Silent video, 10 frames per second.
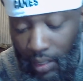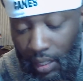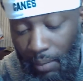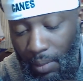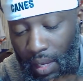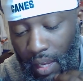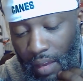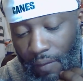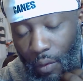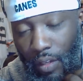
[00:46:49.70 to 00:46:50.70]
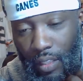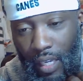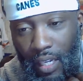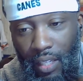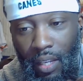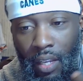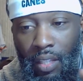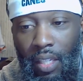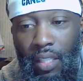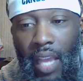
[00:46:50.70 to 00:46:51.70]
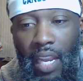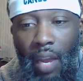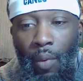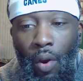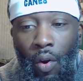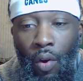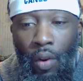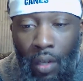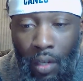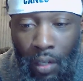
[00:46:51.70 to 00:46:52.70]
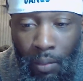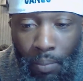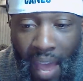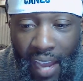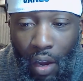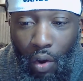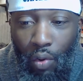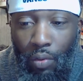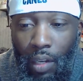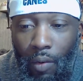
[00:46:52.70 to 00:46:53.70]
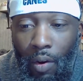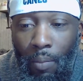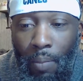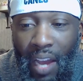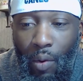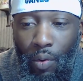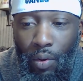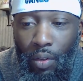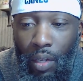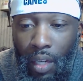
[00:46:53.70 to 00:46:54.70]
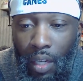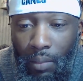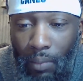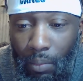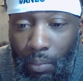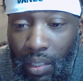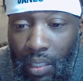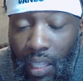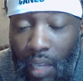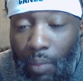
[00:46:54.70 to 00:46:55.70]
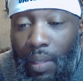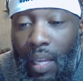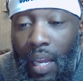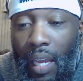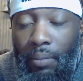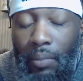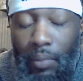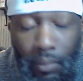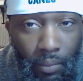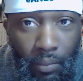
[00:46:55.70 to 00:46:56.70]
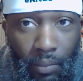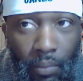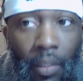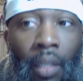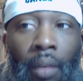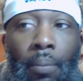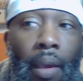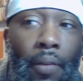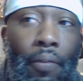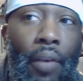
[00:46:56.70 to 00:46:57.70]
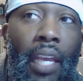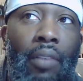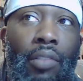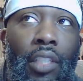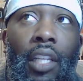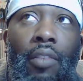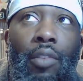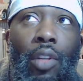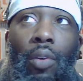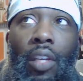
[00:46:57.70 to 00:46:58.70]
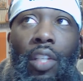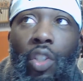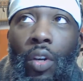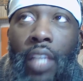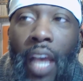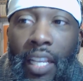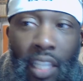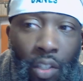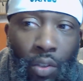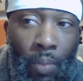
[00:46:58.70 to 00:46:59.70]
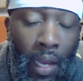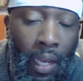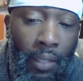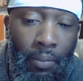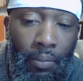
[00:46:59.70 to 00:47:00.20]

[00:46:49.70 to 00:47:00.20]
sent me an invoice saying that she said they were on backhold, they were on back order, but she said it would be that. Matter of fact, if you don't get yours, I'll send you mine.